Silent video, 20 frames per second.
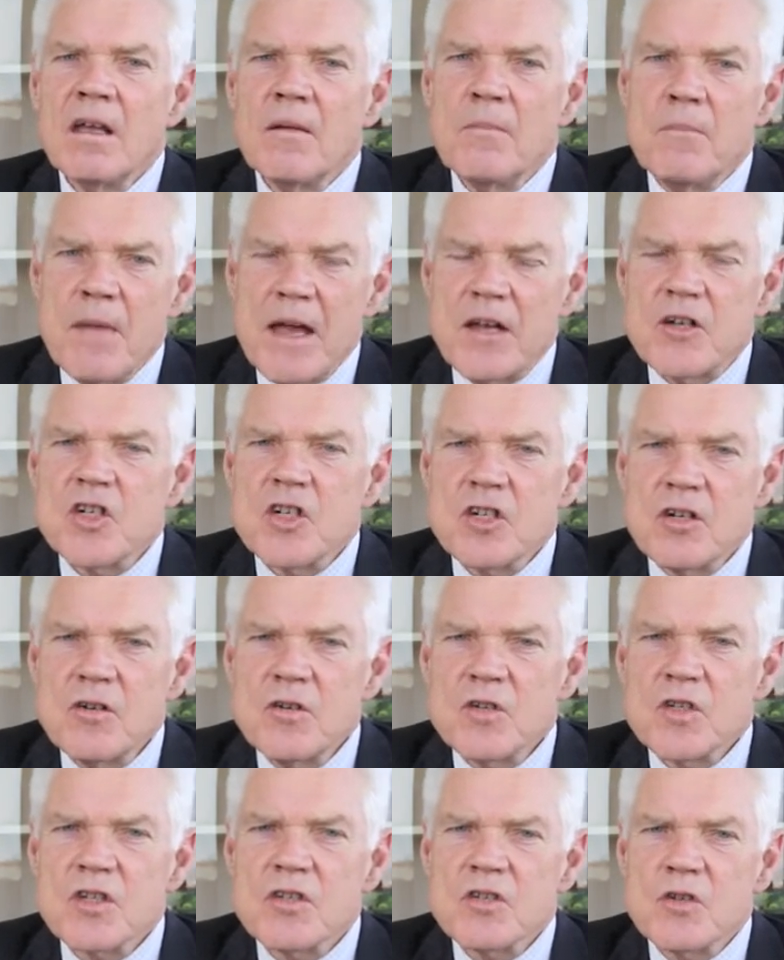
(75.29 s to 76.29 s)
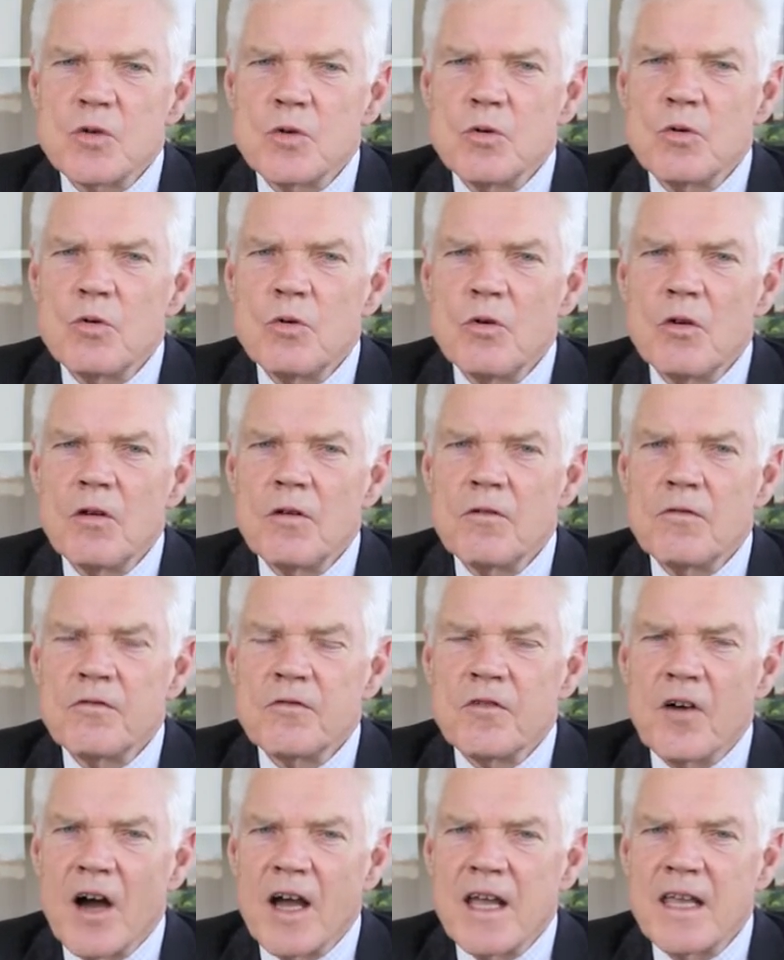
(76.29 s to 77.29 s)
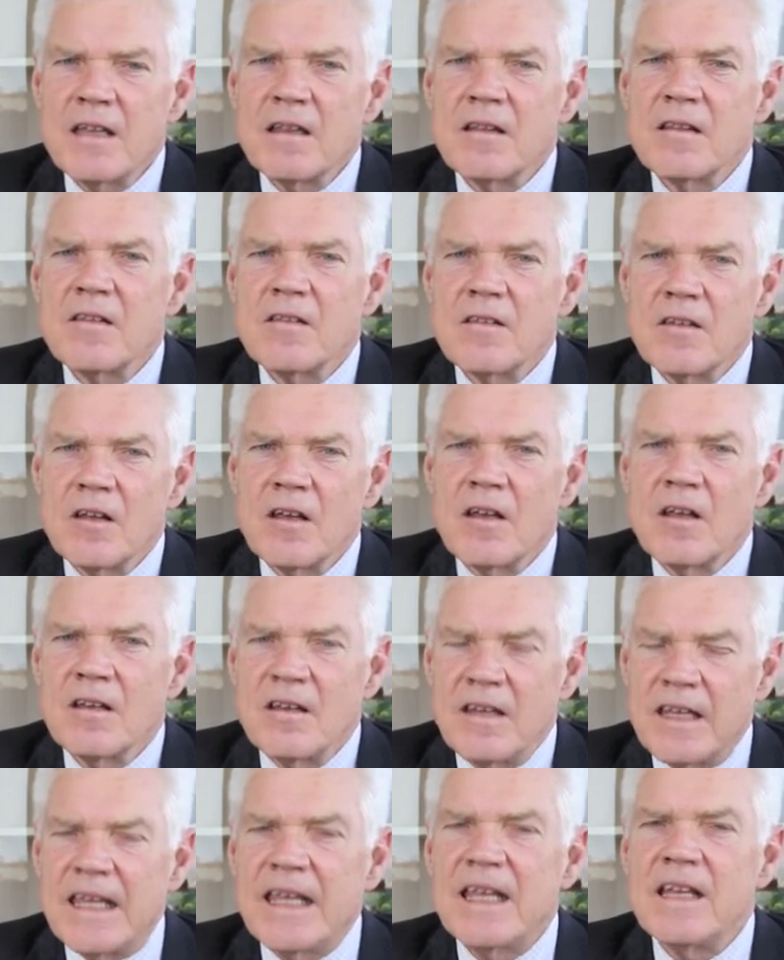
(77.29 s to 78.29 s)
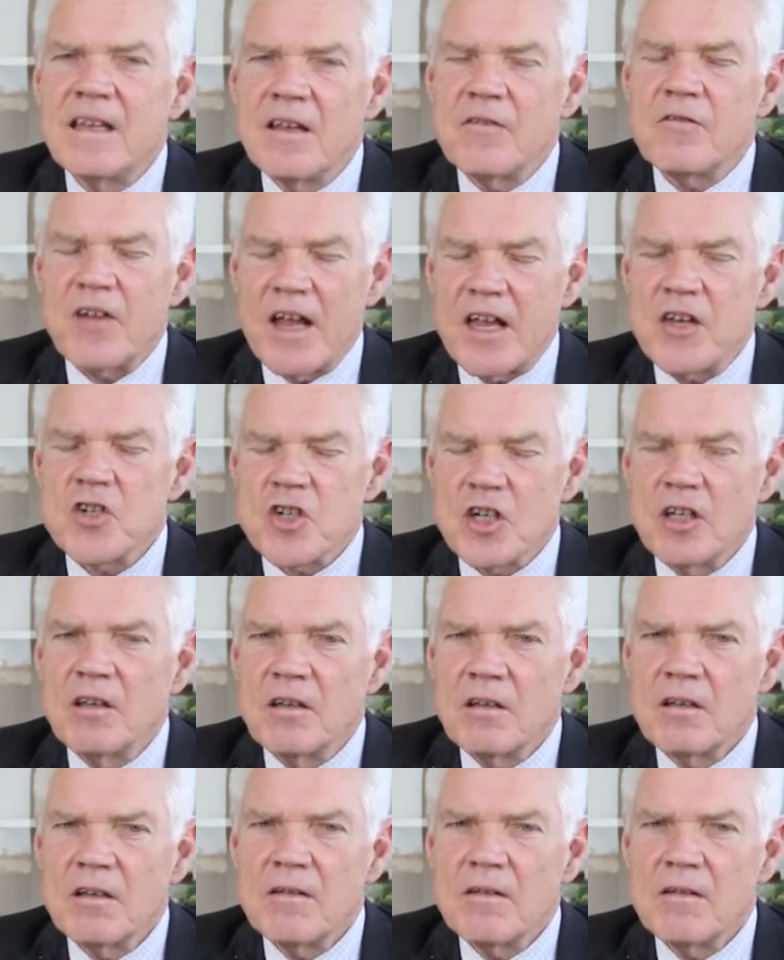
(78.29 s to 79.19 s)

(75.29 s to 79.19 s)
measures to fight uh, the deflation.